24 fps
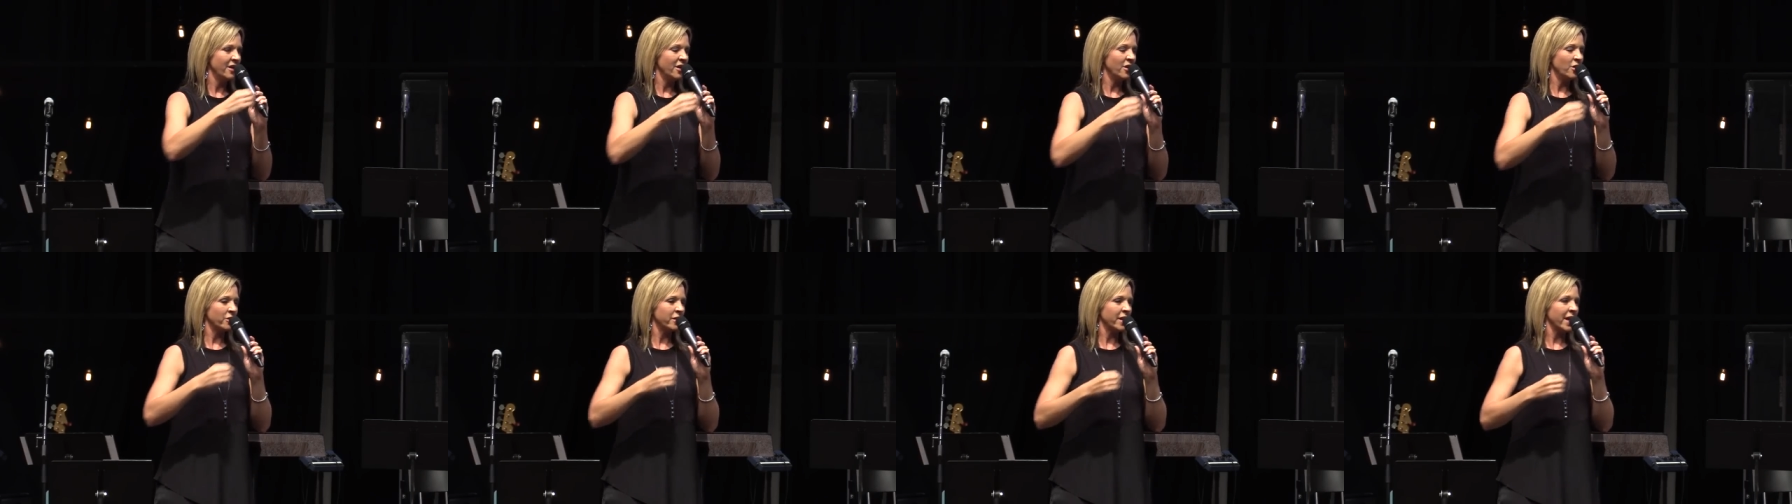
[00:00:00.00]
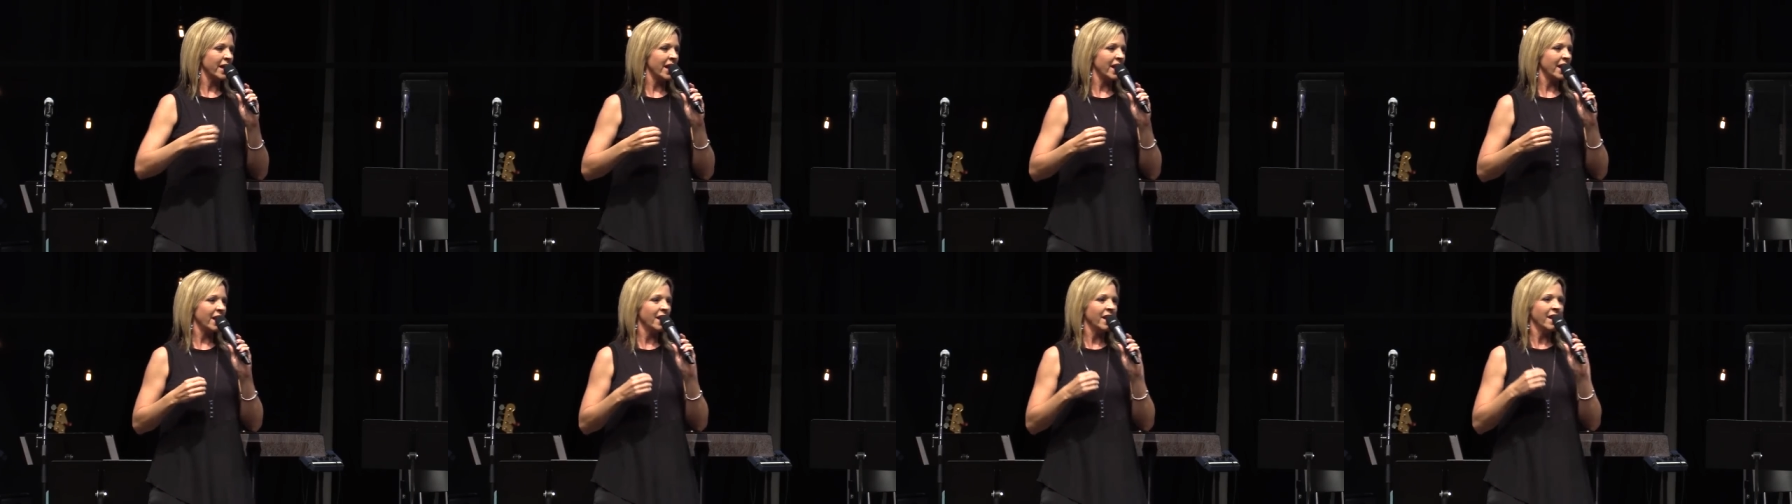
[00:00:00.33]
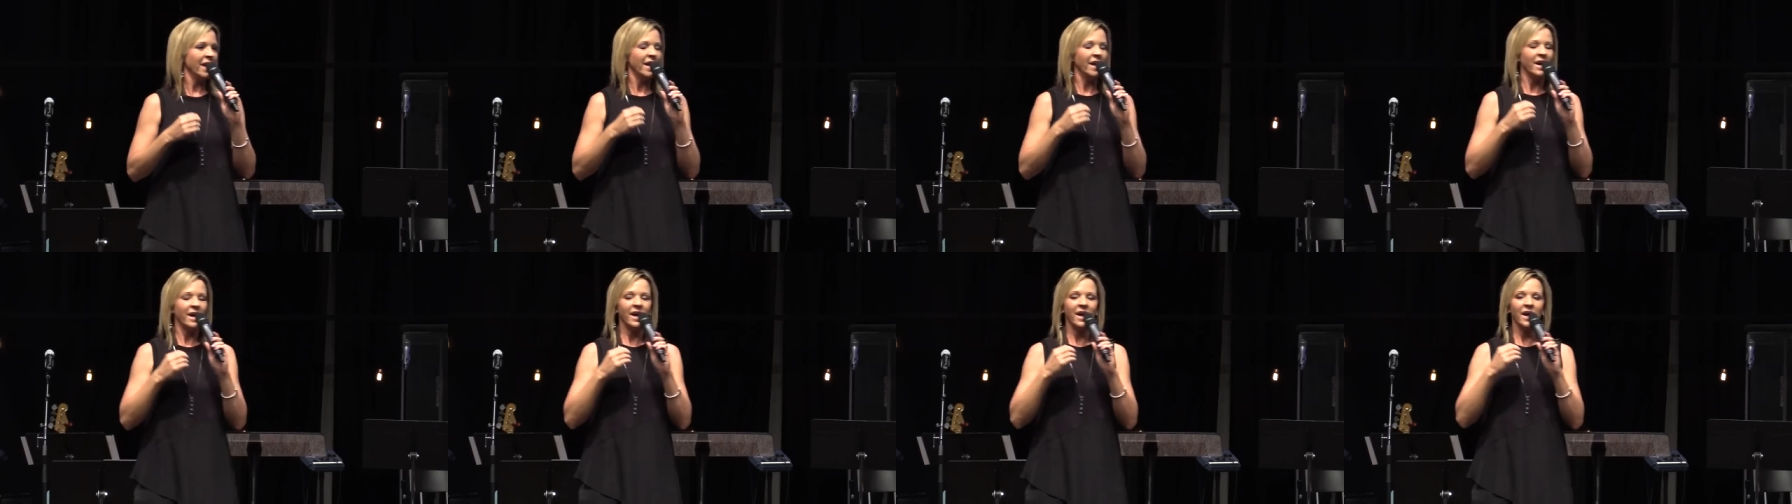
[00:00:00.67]
okay
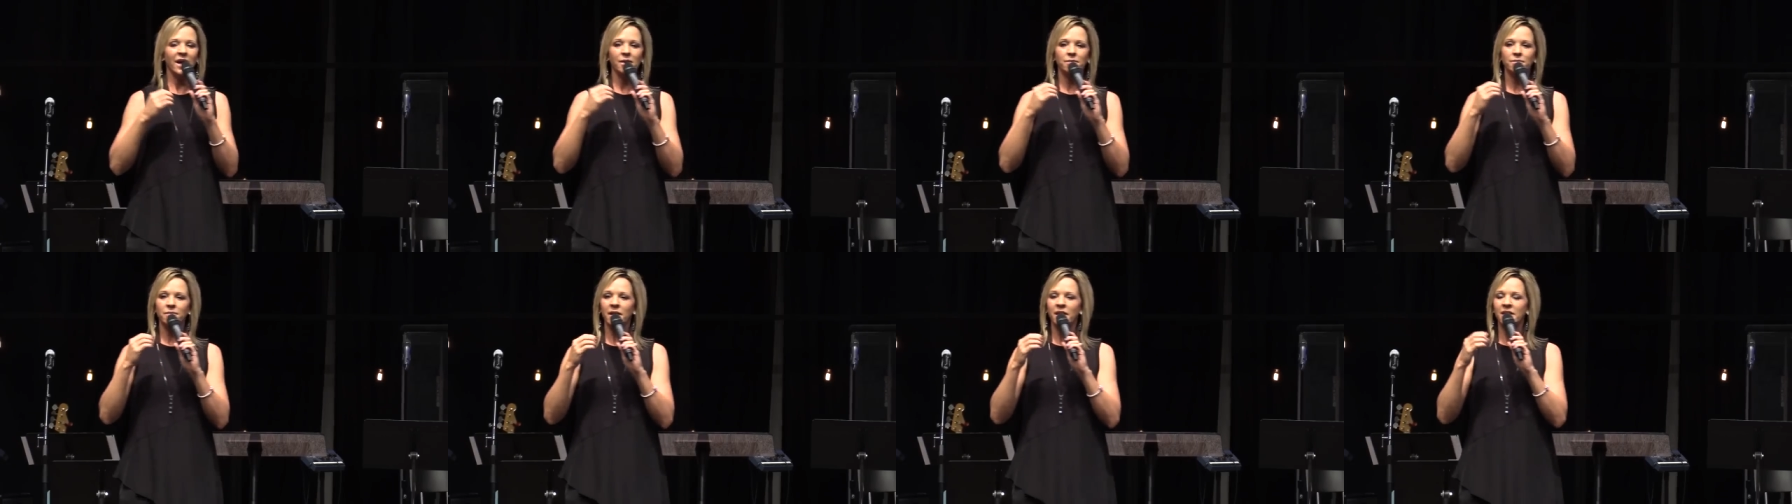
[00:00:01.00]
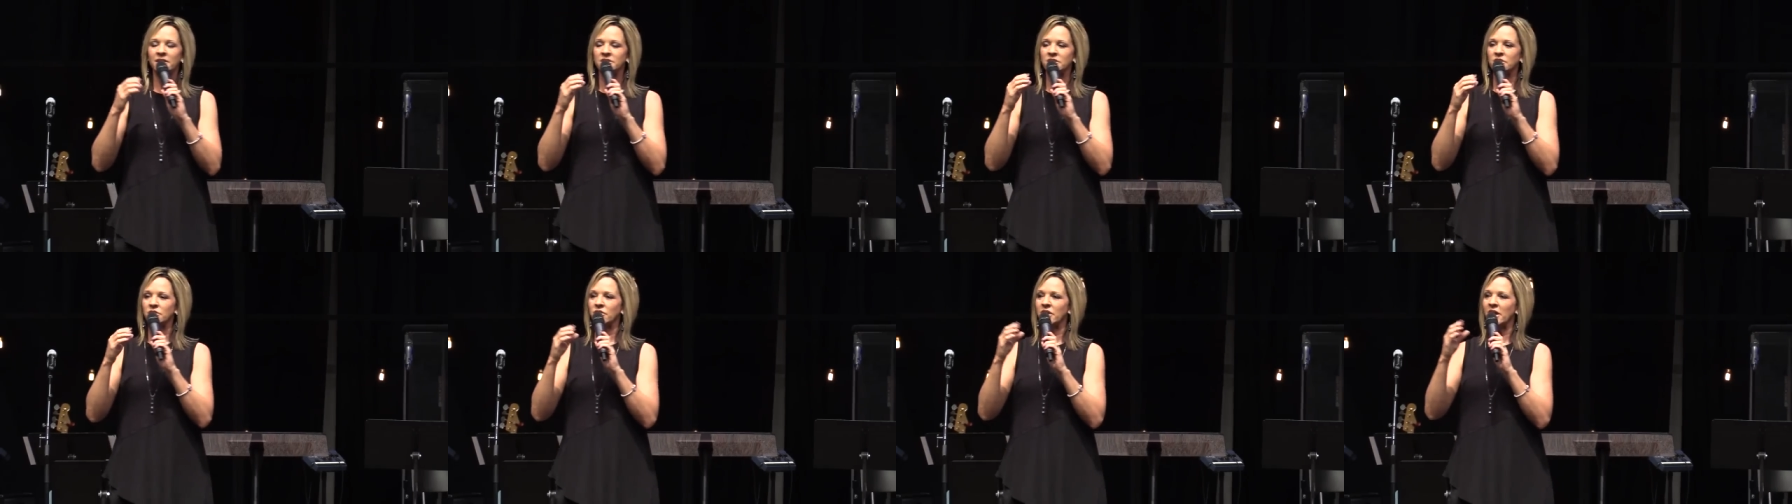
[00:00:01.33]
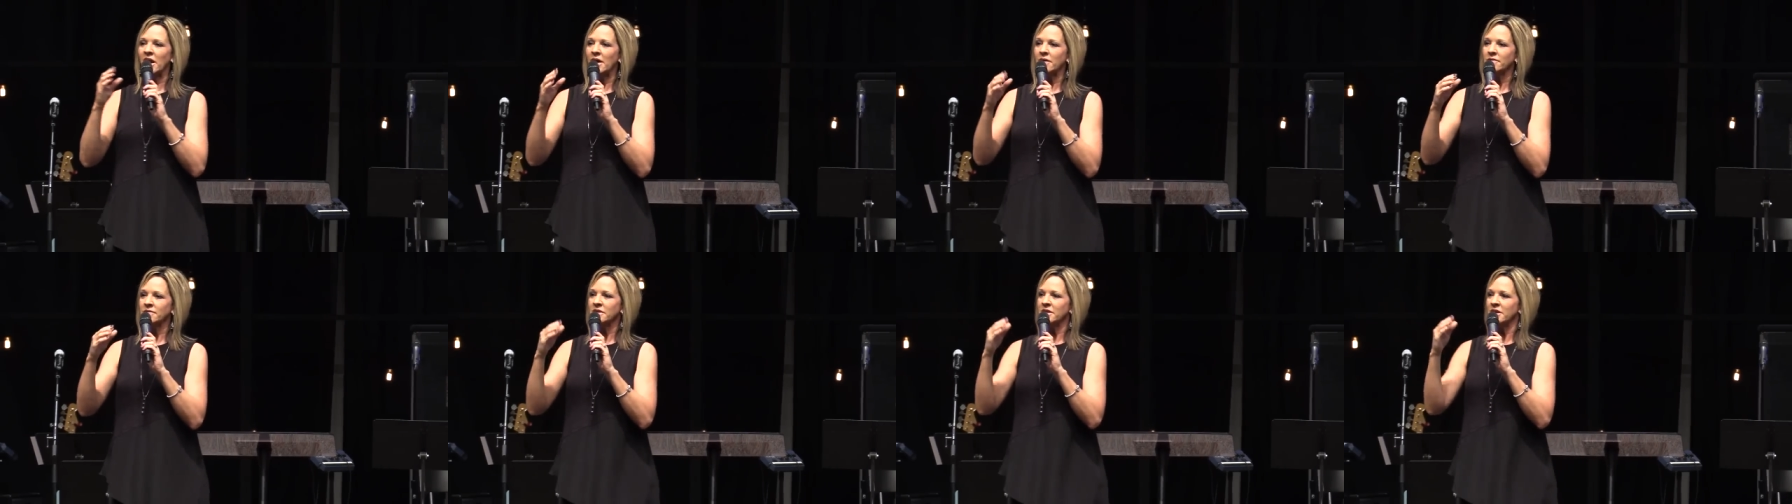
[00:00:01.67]
um, and so you
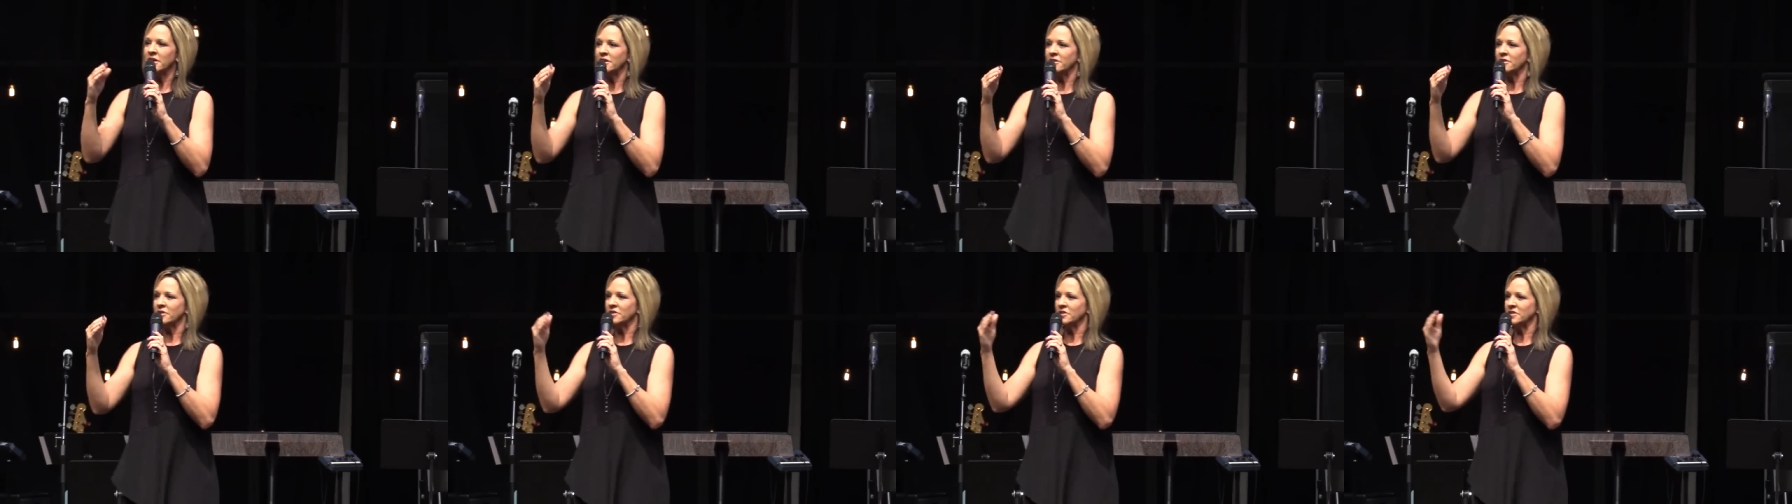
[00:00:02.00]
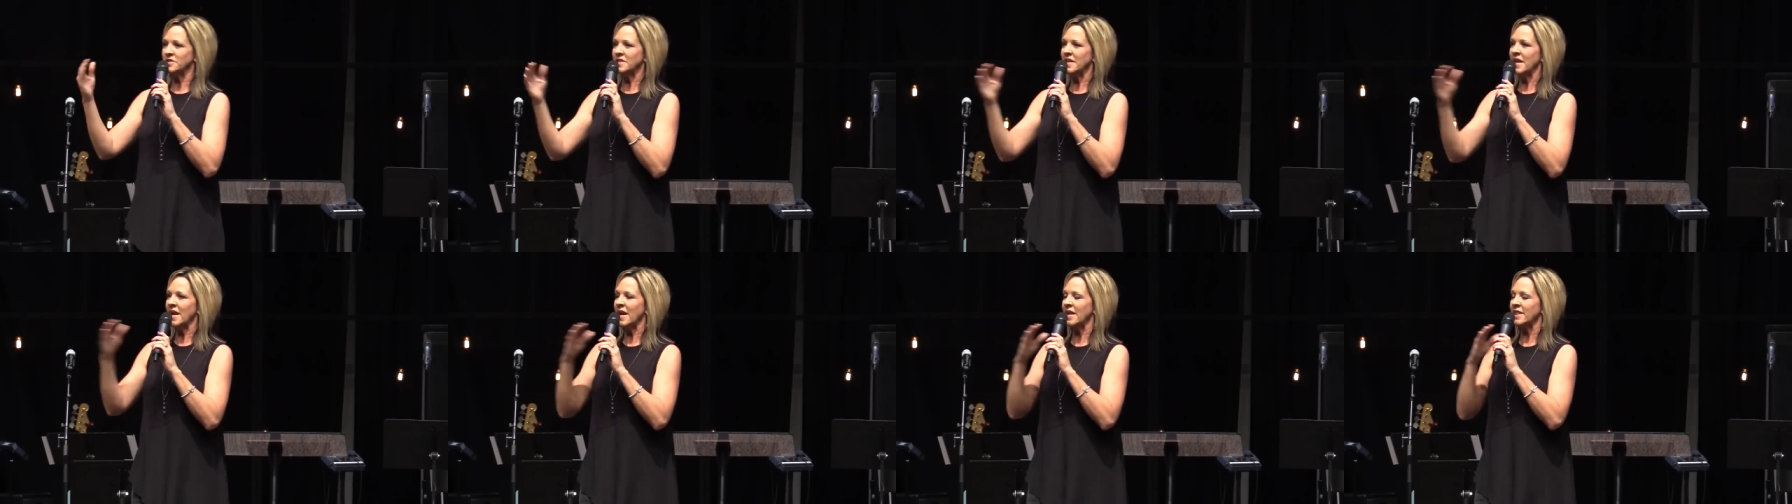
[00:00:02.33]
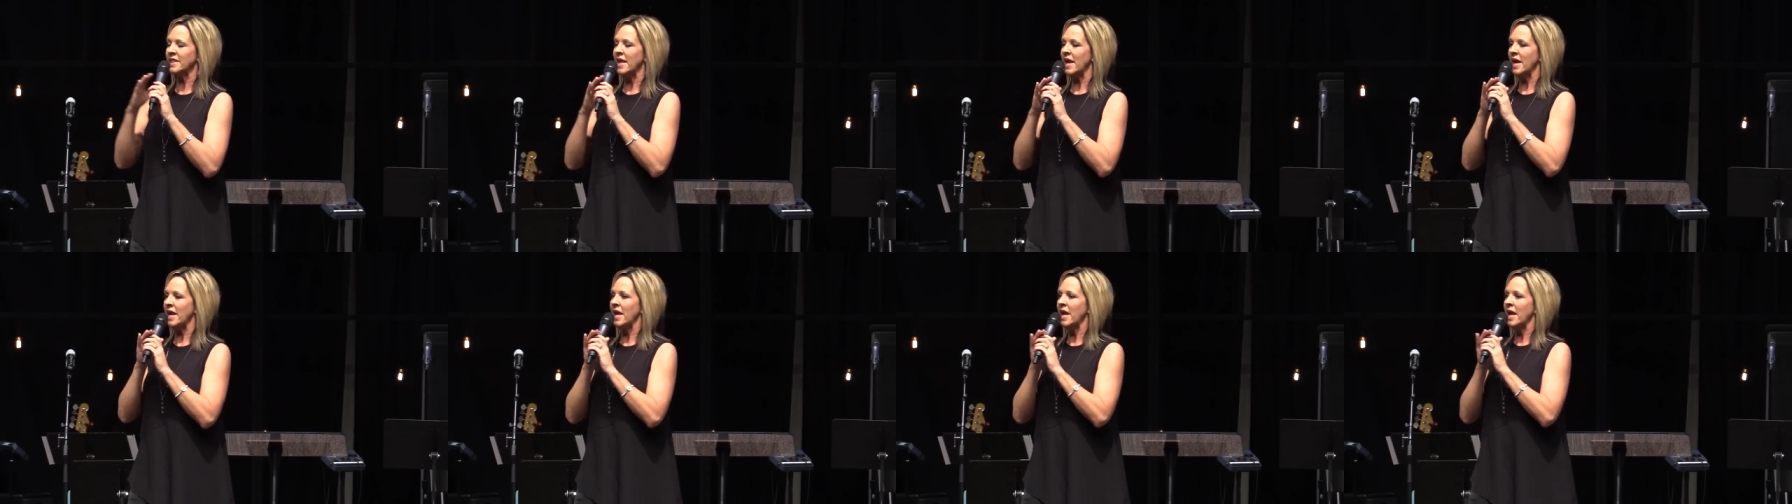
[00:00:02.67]
have to
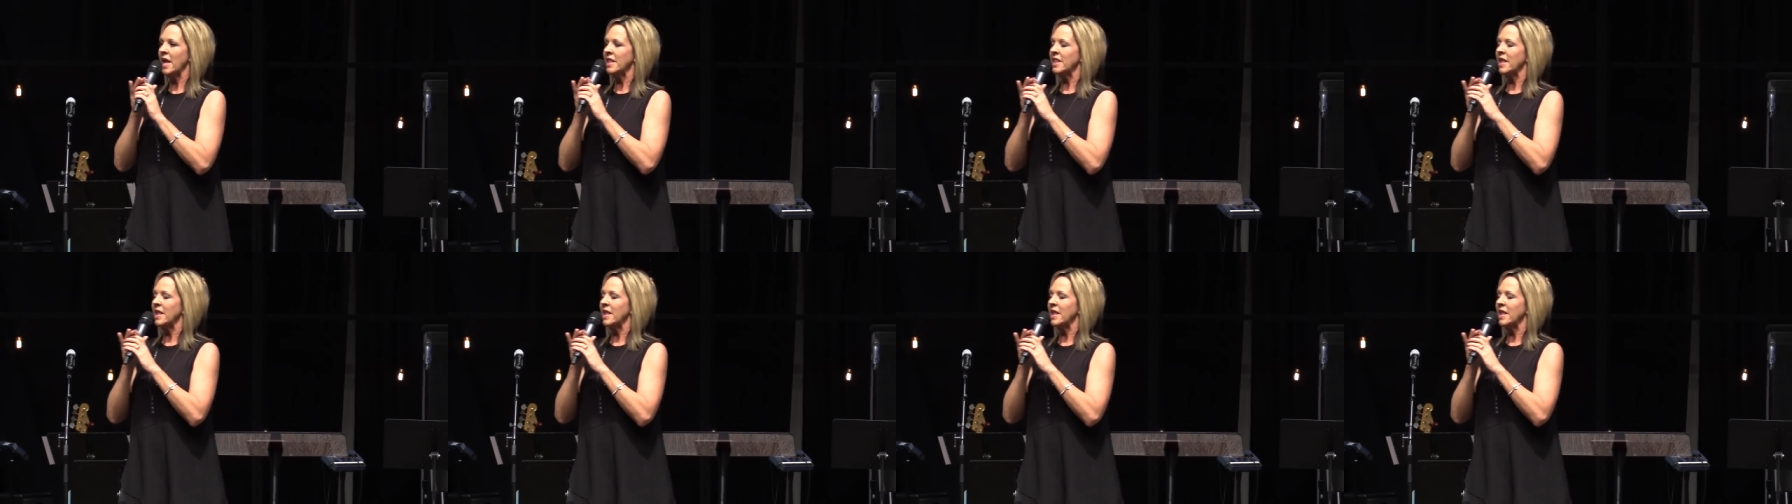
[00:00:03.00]
understand that